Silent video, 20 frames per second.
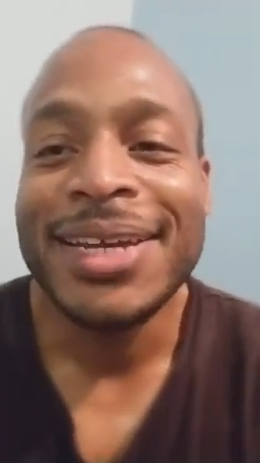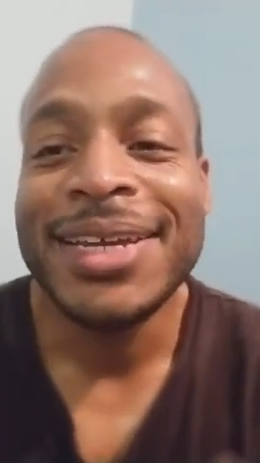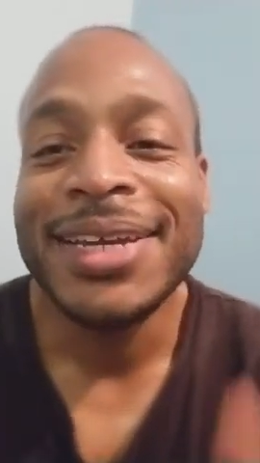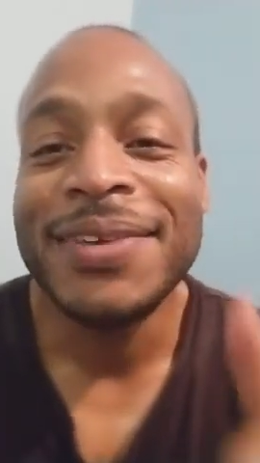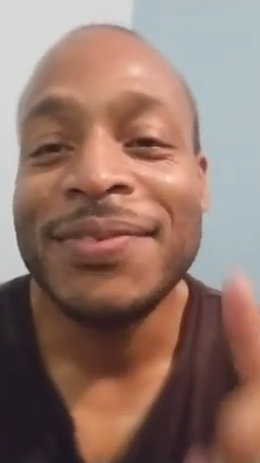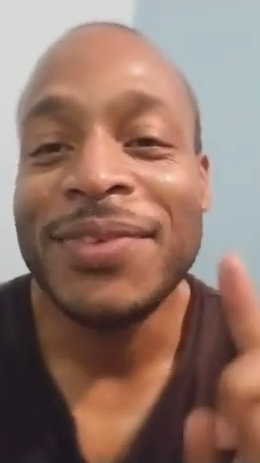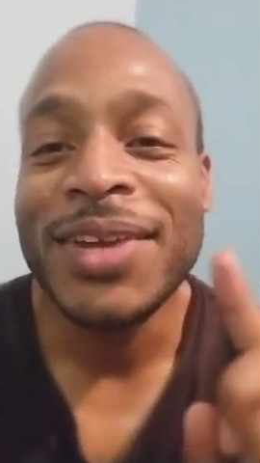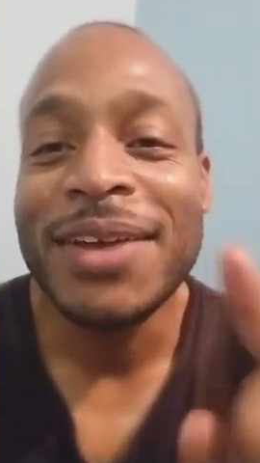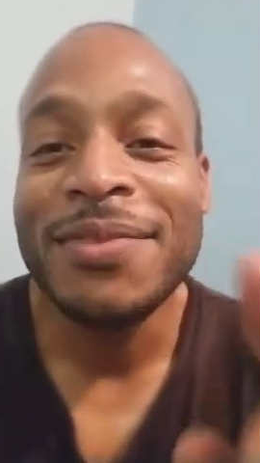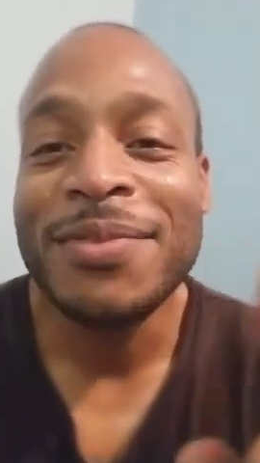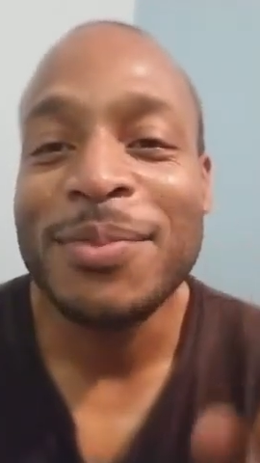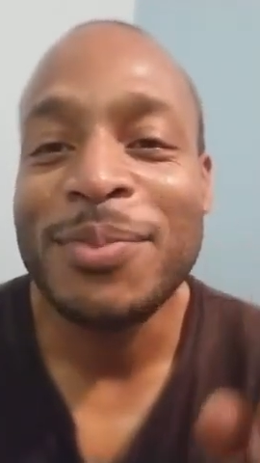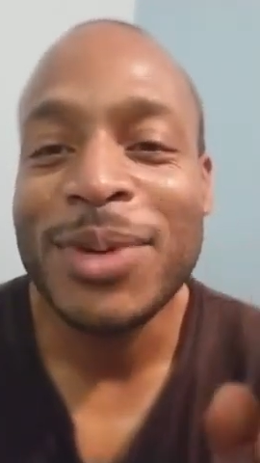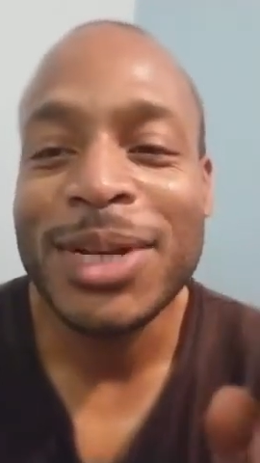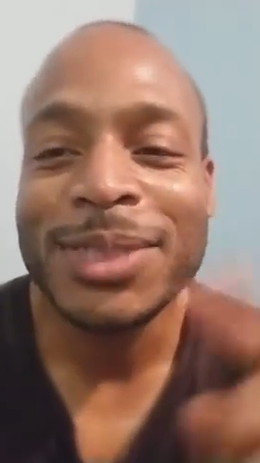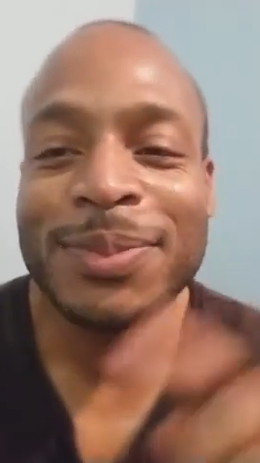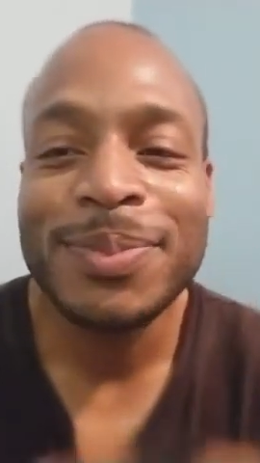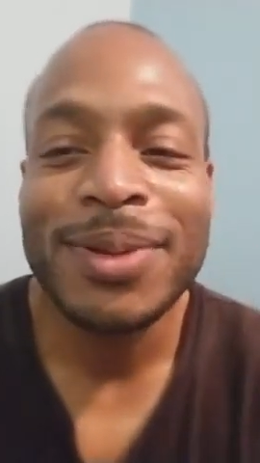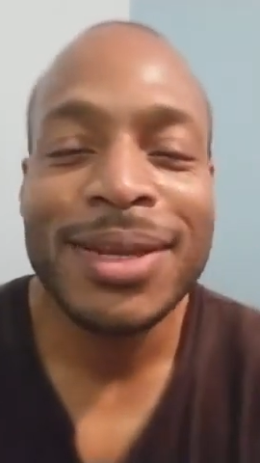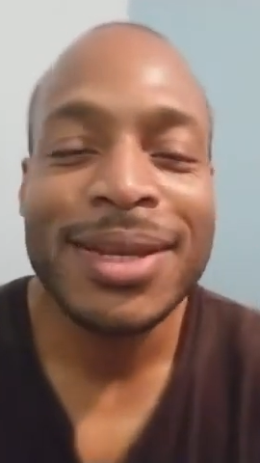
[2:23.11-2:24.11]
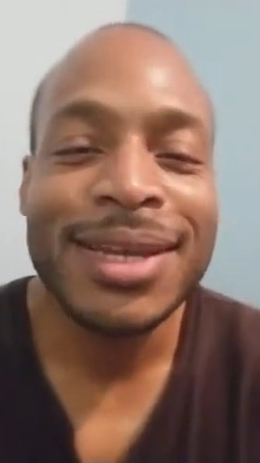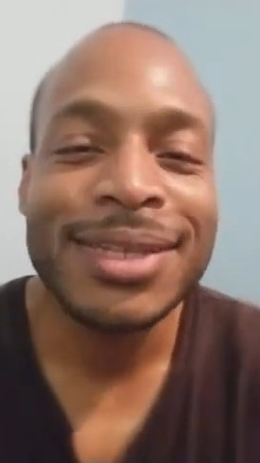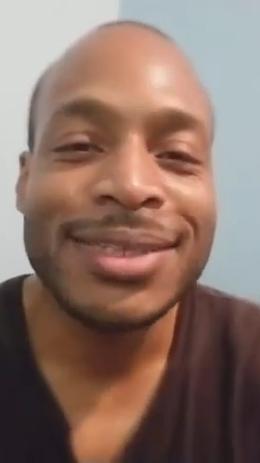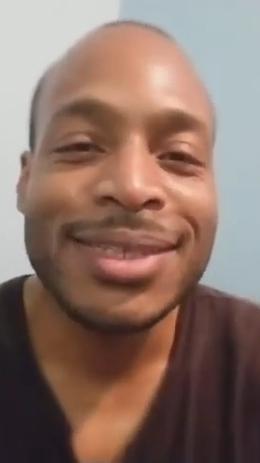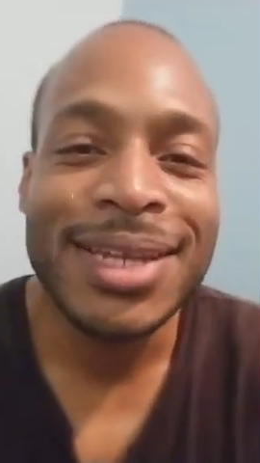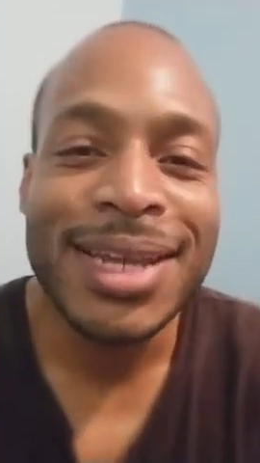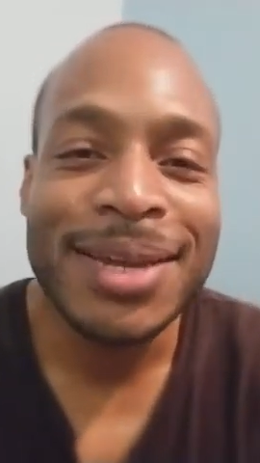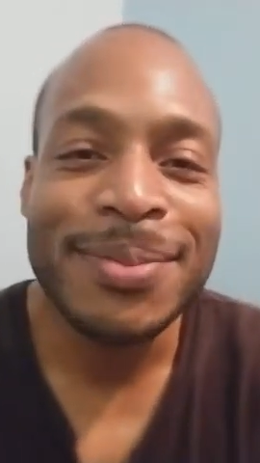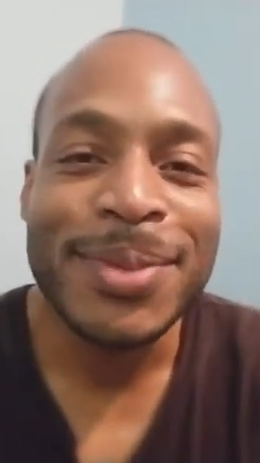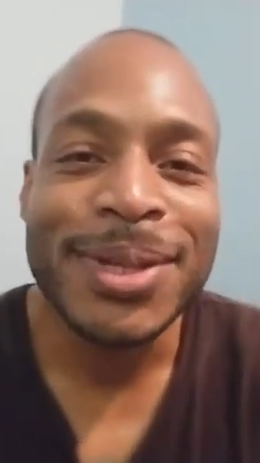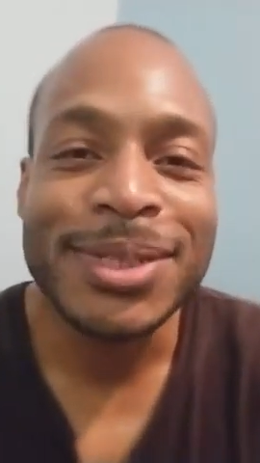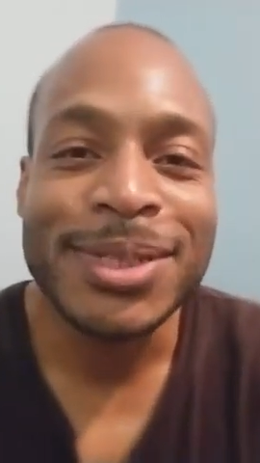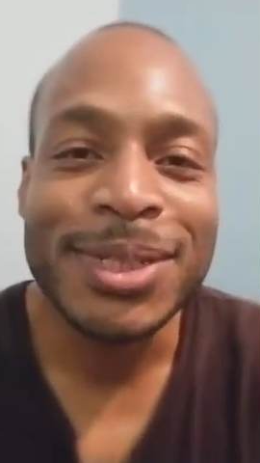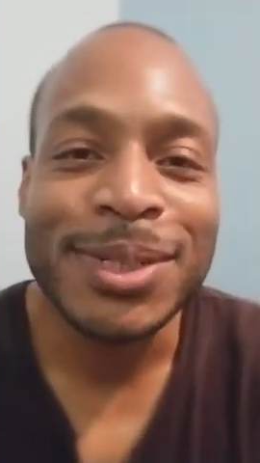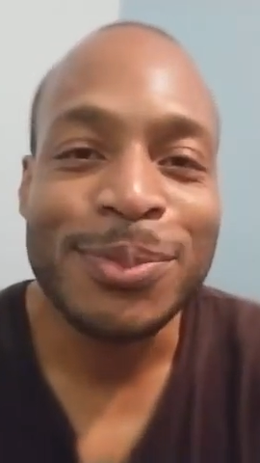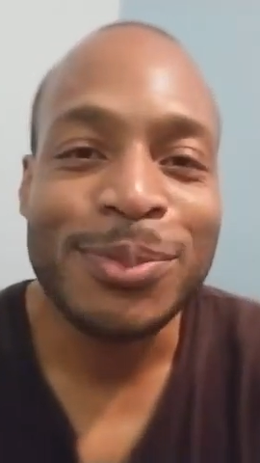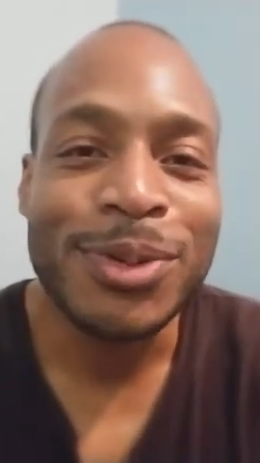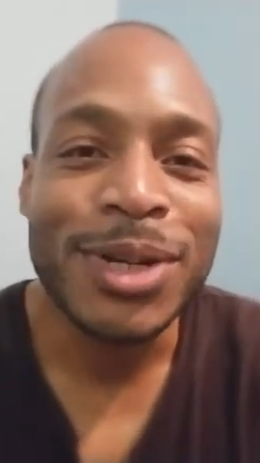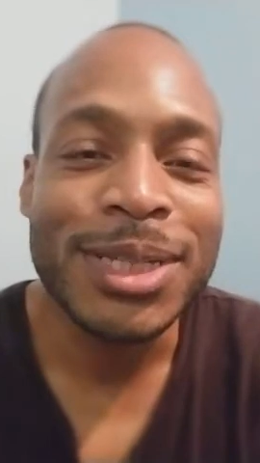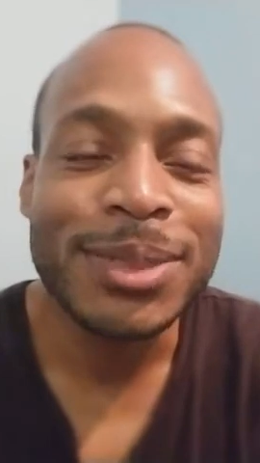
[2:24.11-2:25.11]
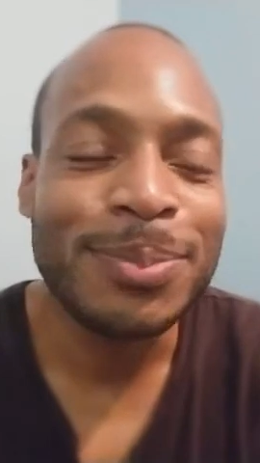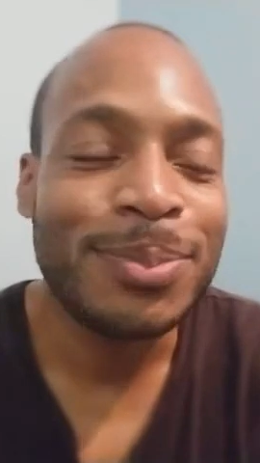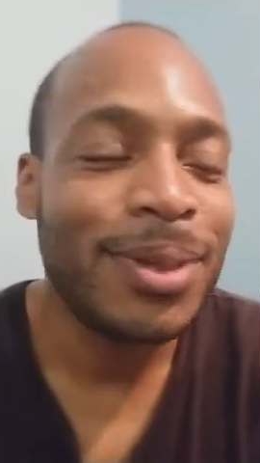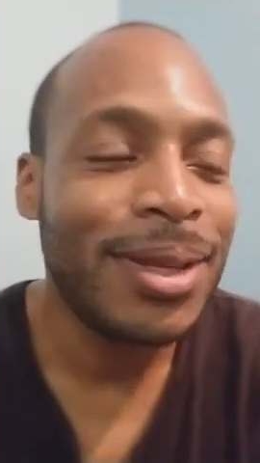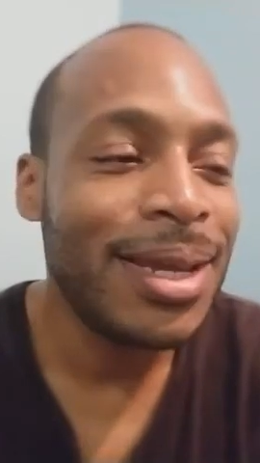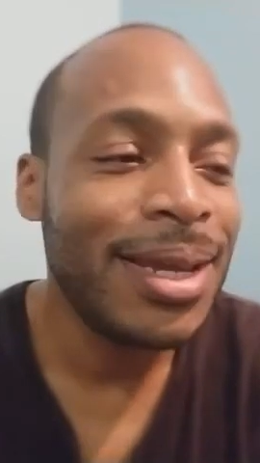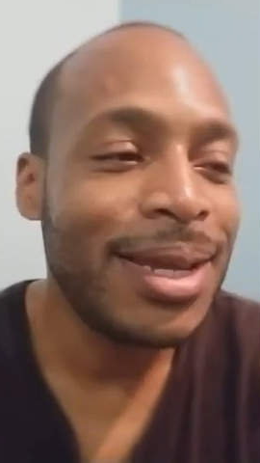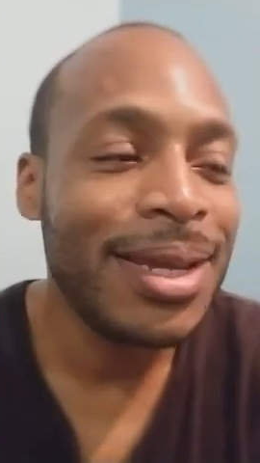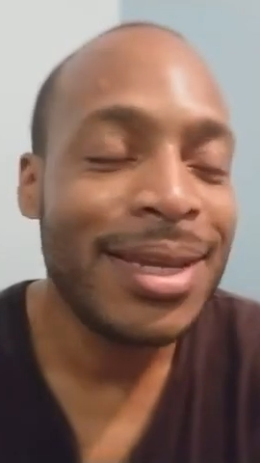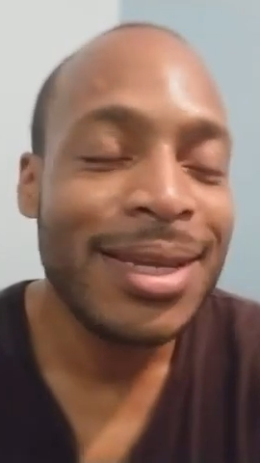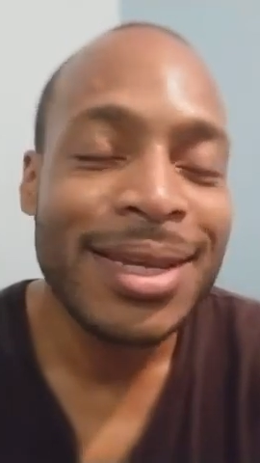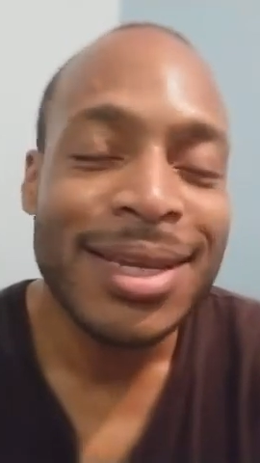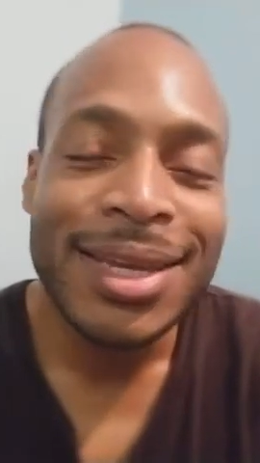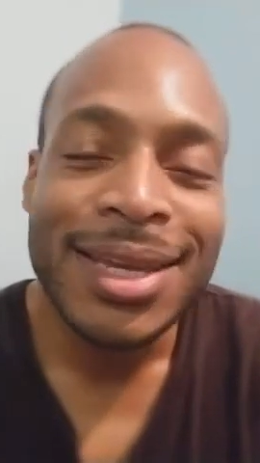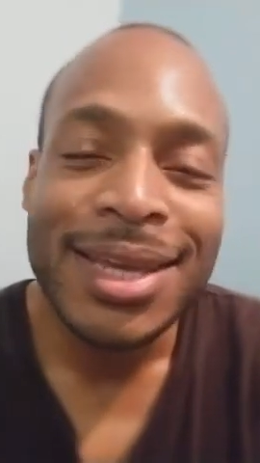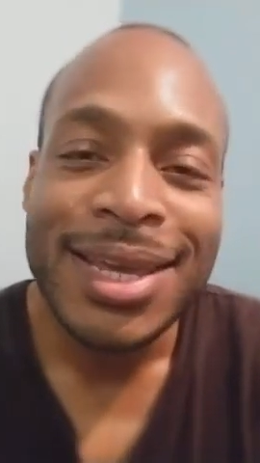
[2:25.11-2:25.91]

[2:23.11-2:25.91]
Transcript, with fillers: If you haven't pressed play yet today, make sure you press play